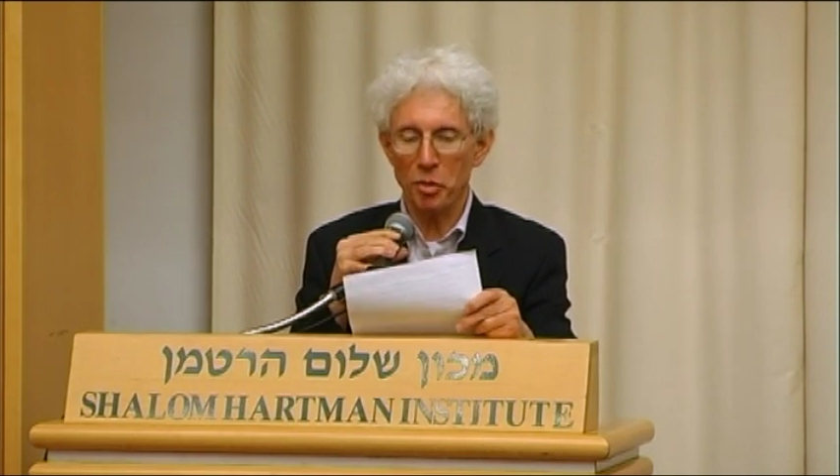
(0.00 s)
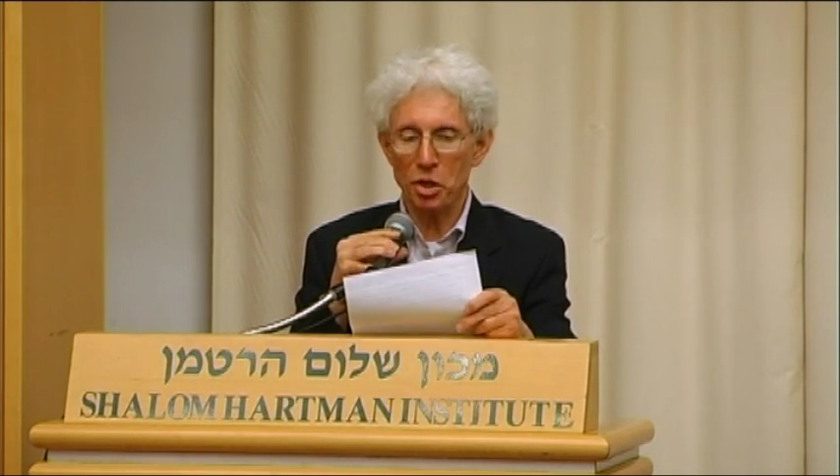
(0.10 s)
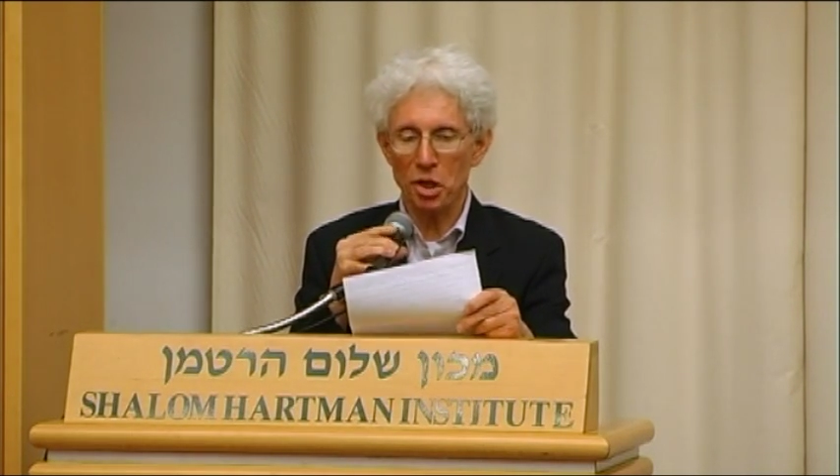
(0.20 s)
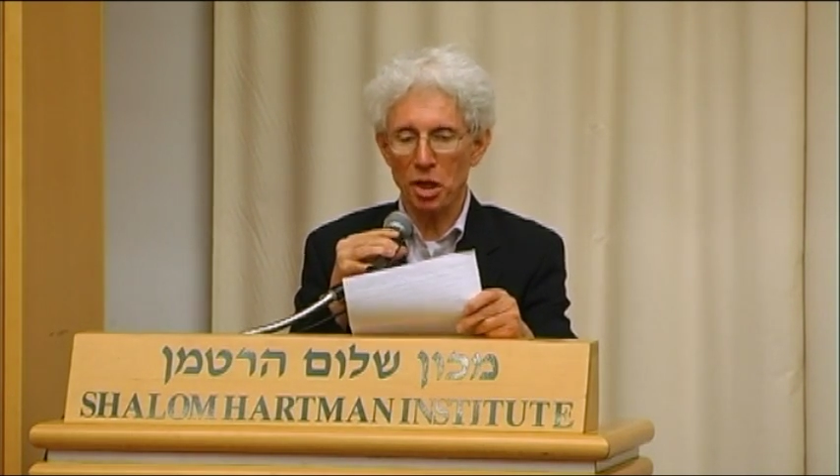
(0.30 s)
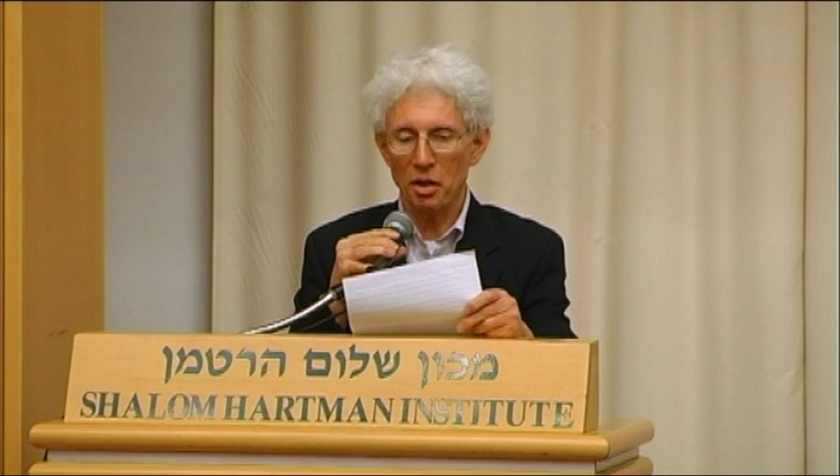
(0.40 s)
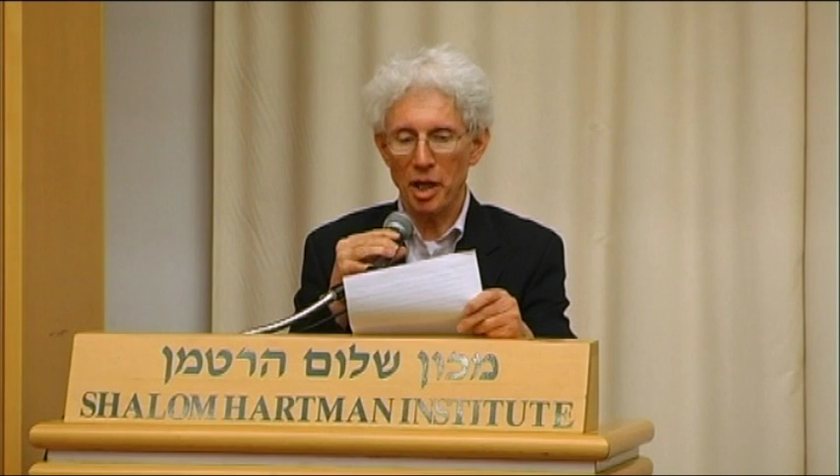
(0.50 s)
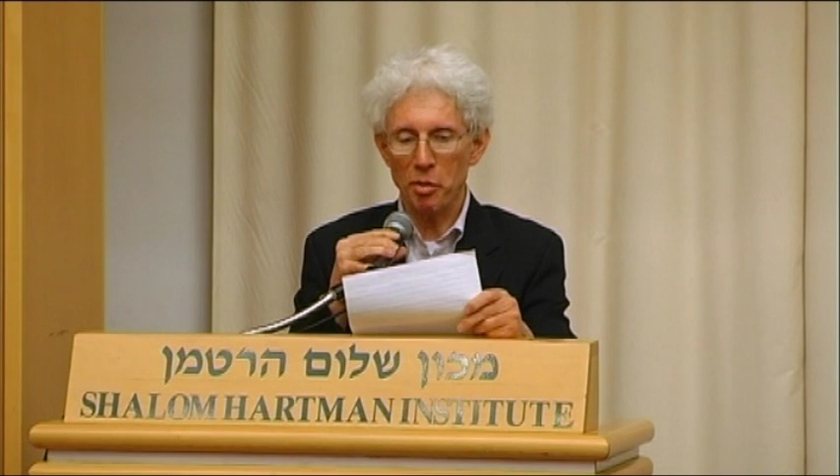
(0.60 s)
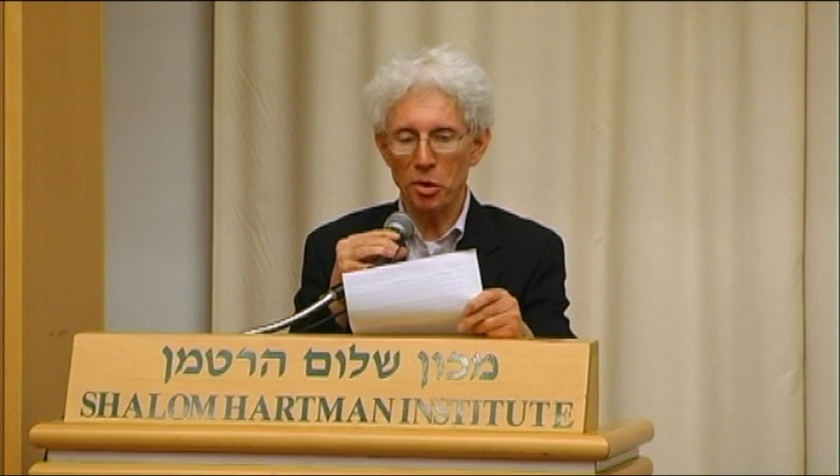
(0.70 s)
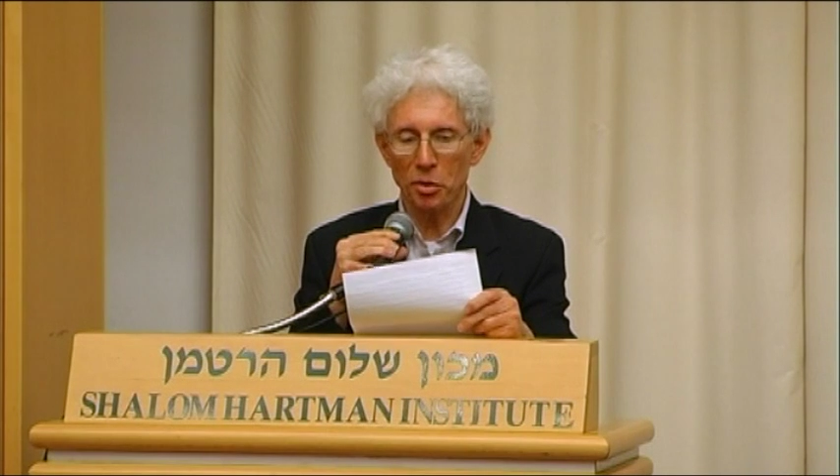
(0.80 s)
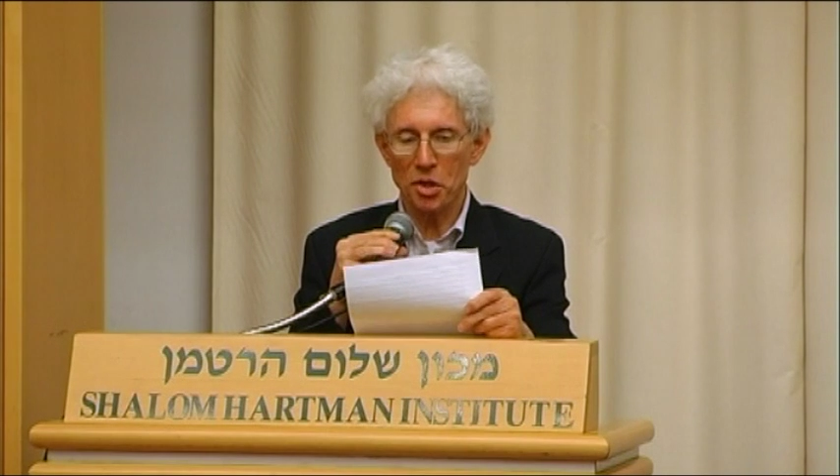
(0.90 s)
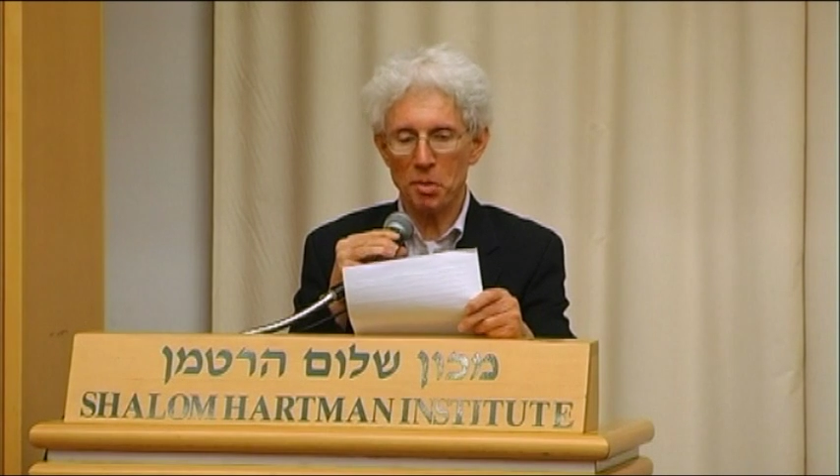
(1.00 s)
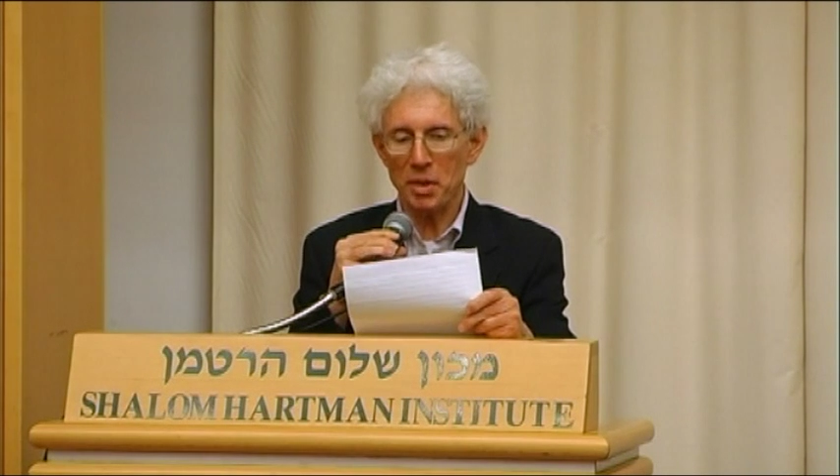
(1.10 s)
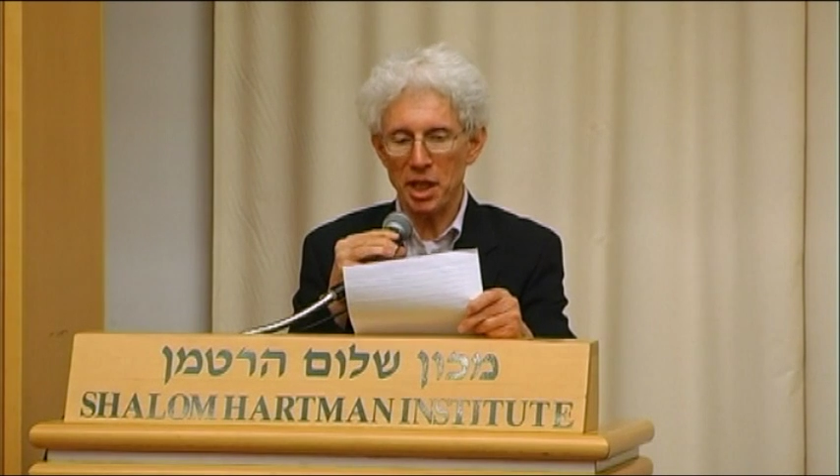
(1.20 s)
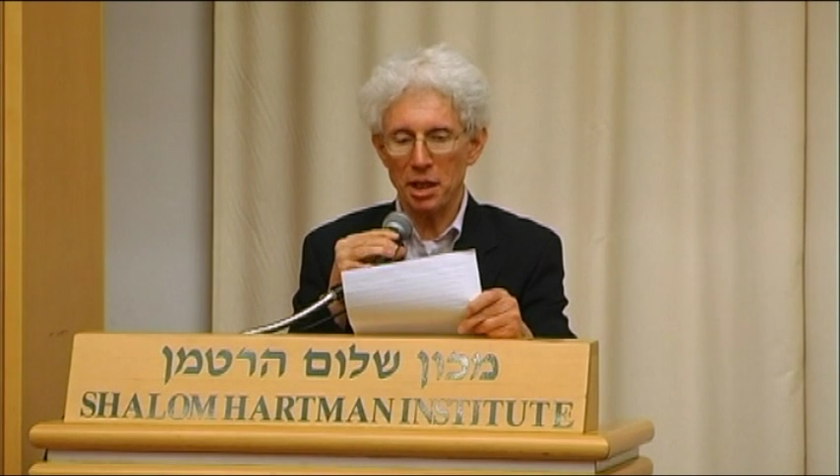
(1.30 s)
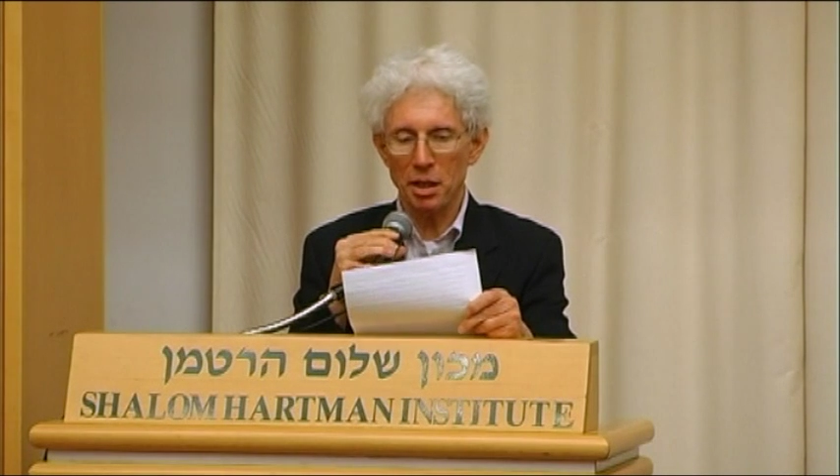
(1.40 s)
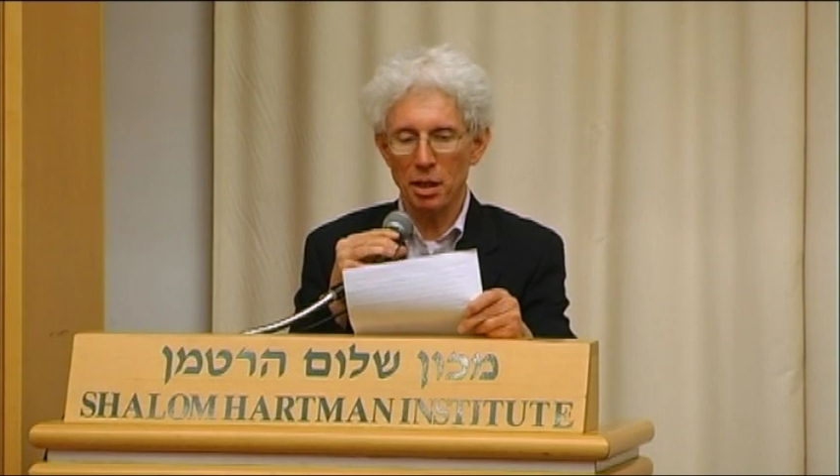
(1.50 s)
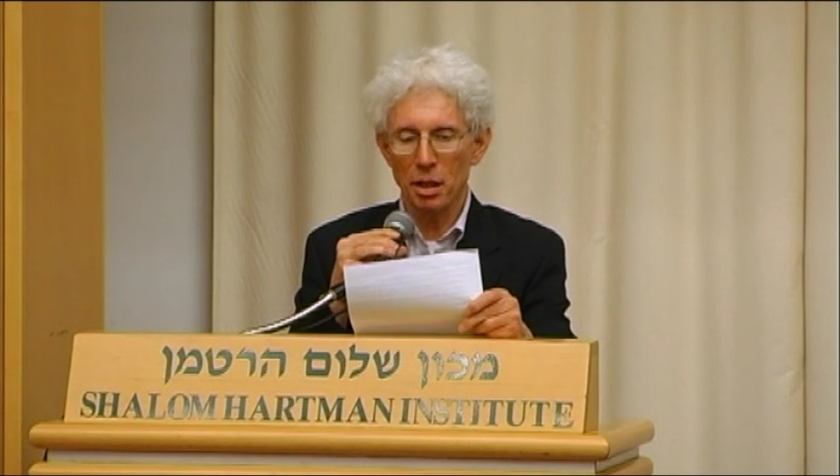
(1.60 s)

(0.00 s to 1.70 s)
which they will speak.